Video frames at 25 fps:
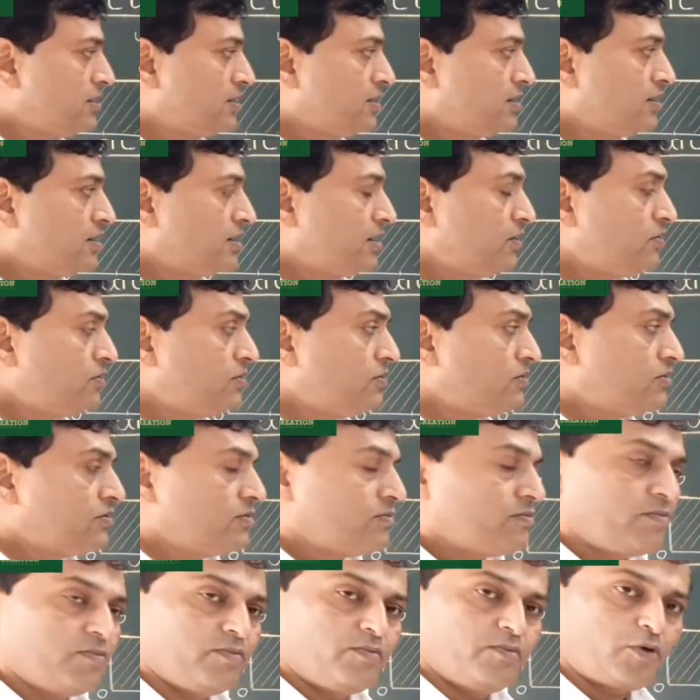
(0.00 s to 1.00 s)
Now,
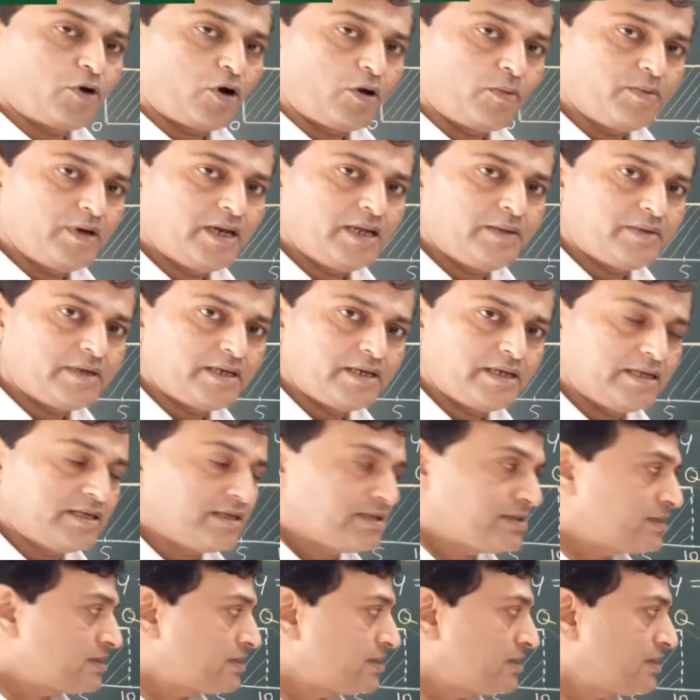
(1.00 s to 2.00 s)
problem
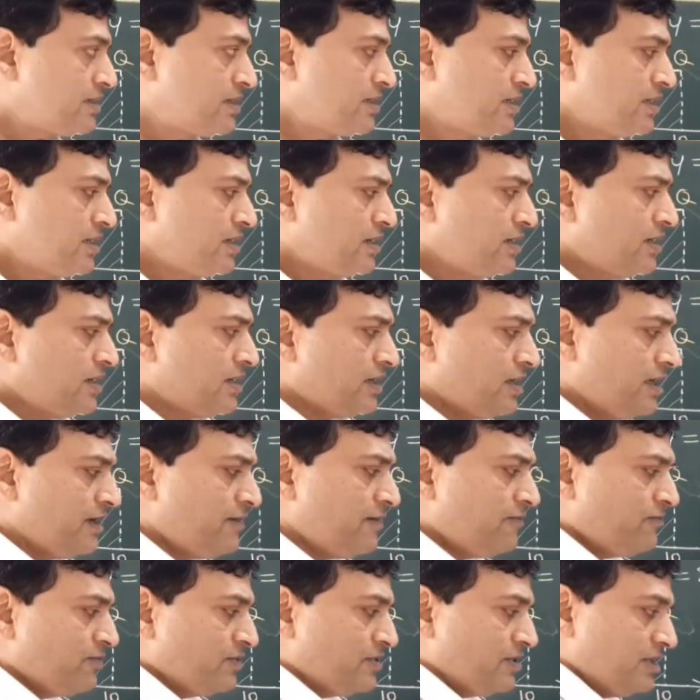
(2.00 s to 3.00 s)
is,
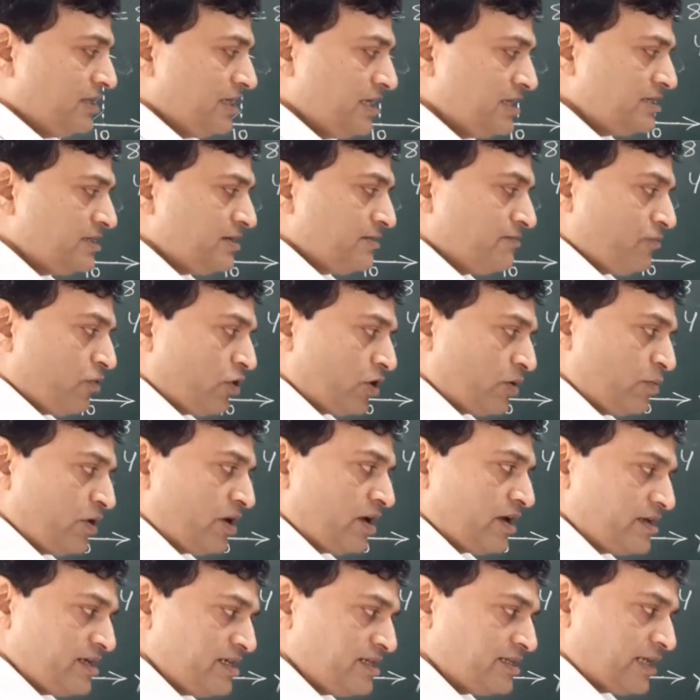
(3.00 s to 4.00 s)
if this
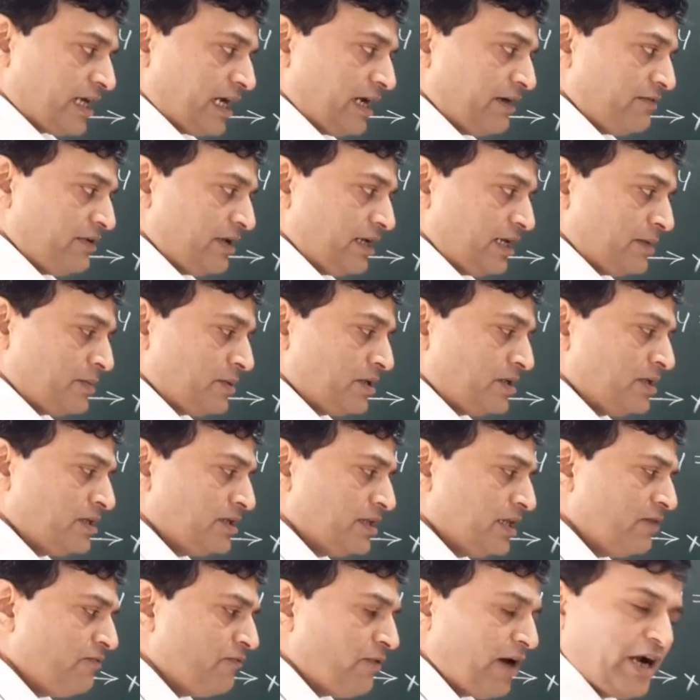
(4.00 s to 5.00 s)
formula is available,
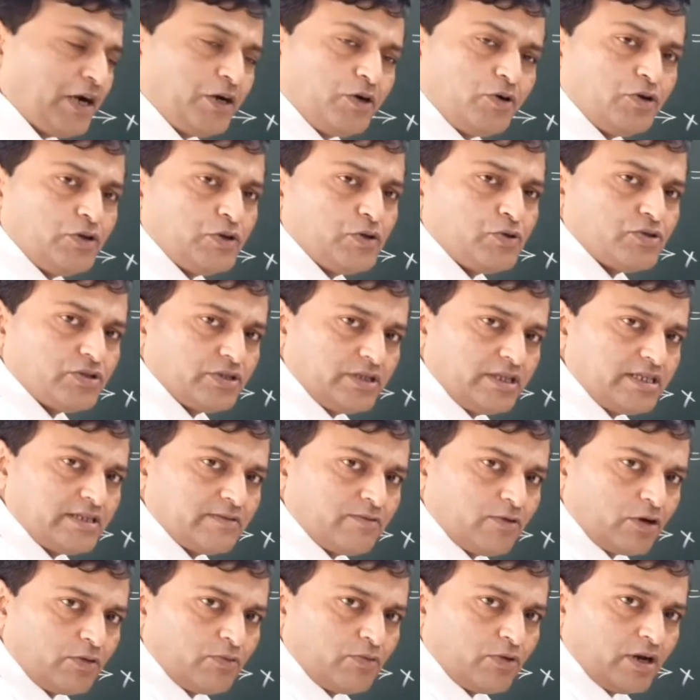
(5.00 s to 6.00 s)
then why to use this
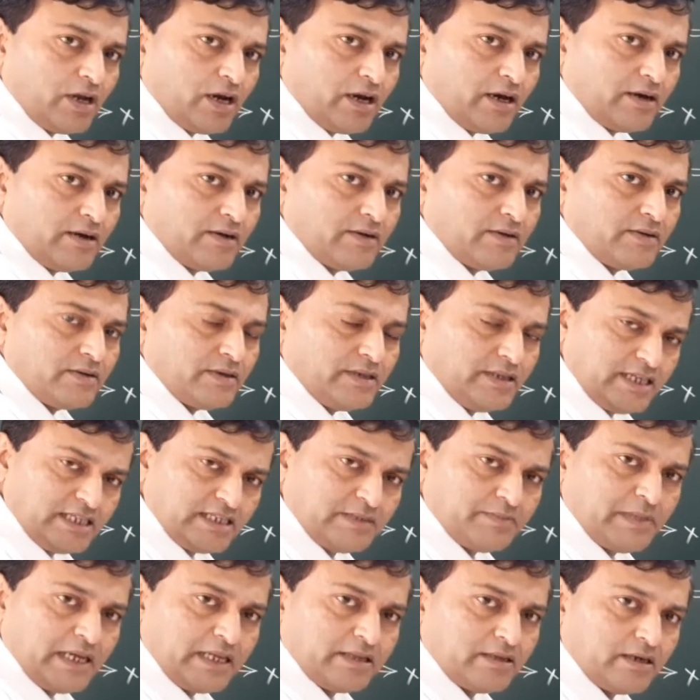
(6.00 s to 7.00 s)
formula, this
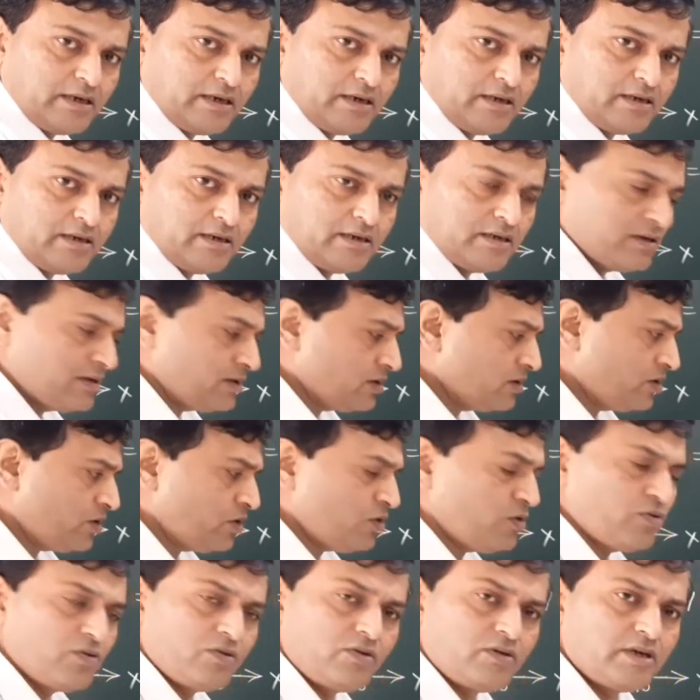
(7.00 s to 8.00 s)
method?
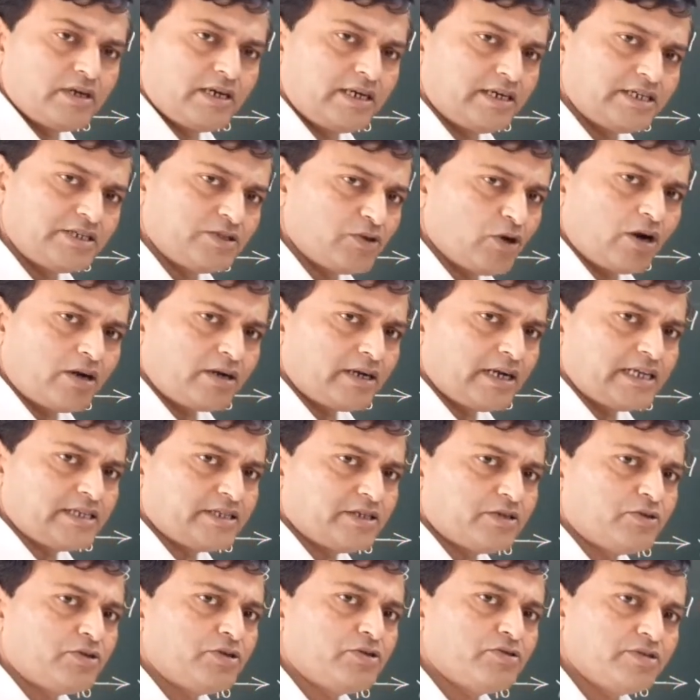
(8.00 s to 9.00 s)
No, it is not
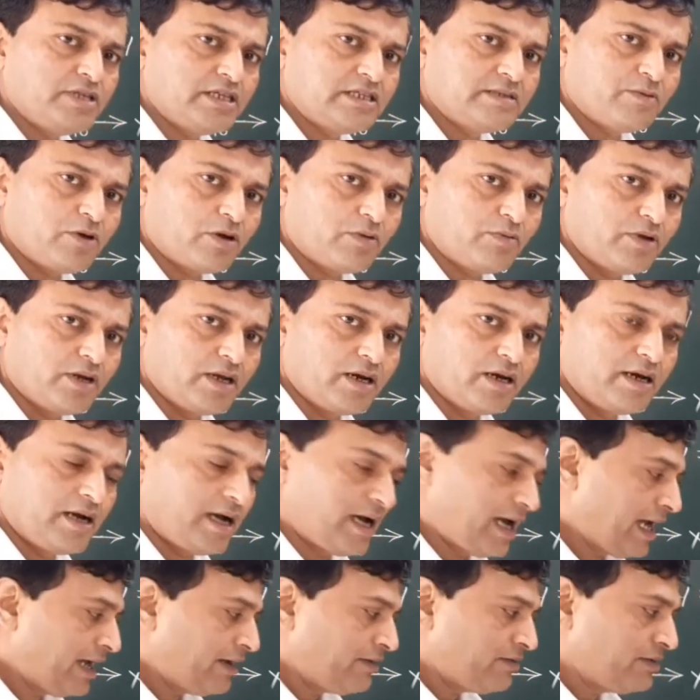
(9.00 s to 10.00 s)
necessary to use this formula.
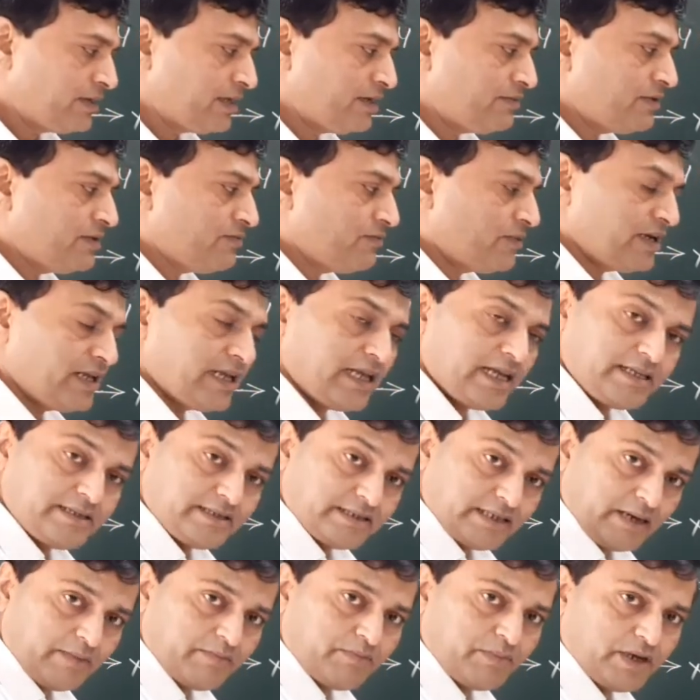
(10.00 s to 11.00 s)
I have given one
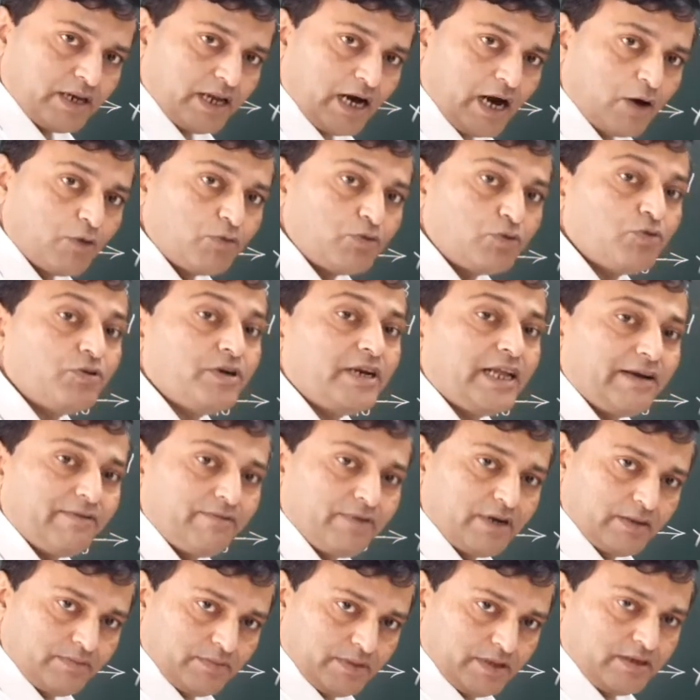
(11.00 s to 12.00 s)
example how to
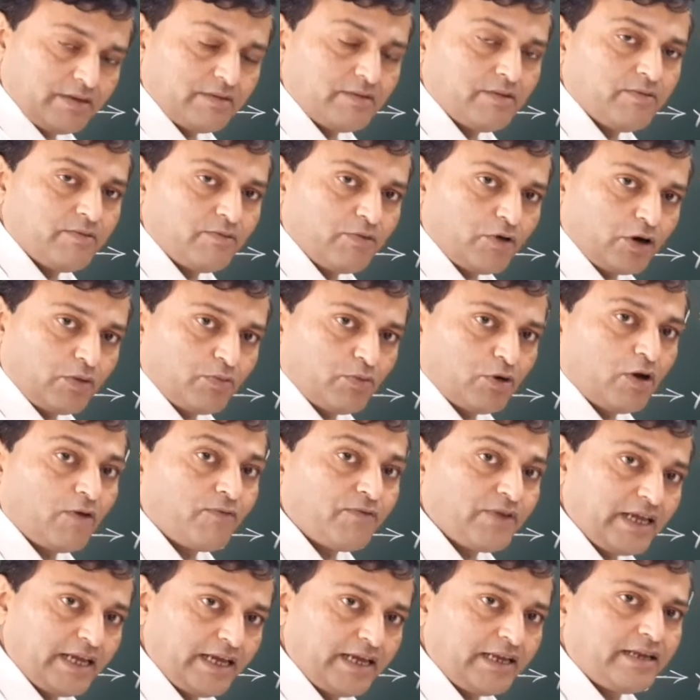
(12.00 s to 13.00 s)
develop the formula of
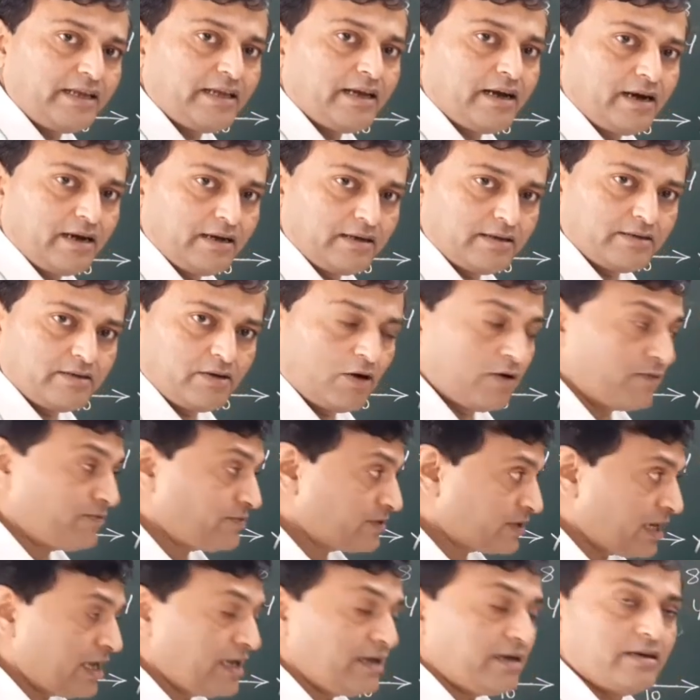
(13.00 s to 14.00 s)
area of
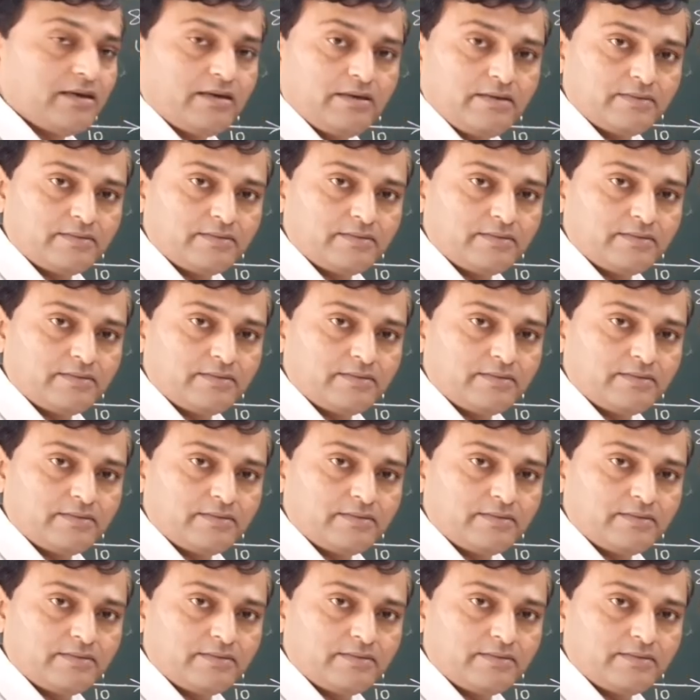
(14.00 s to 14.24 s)
triangle.